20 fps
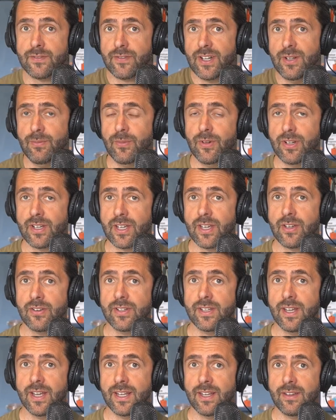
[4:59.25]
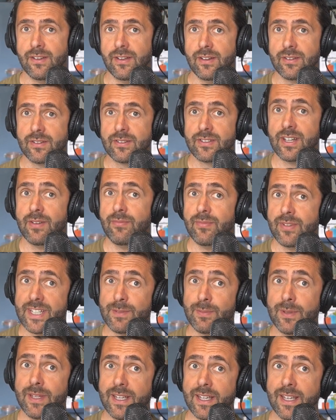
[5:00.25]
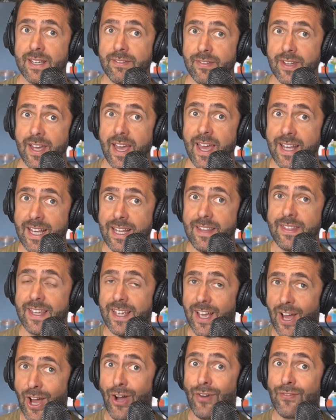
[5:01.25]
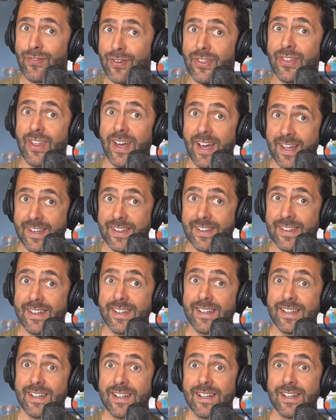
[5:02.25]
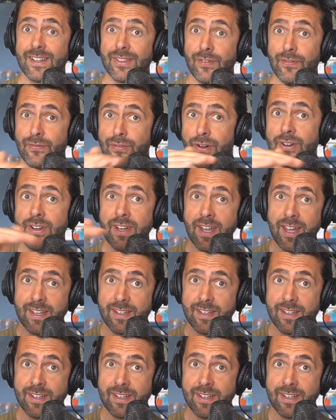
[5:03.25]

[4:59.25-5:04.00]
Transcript: If I'm working on any, like generally speaking, for anything other than the front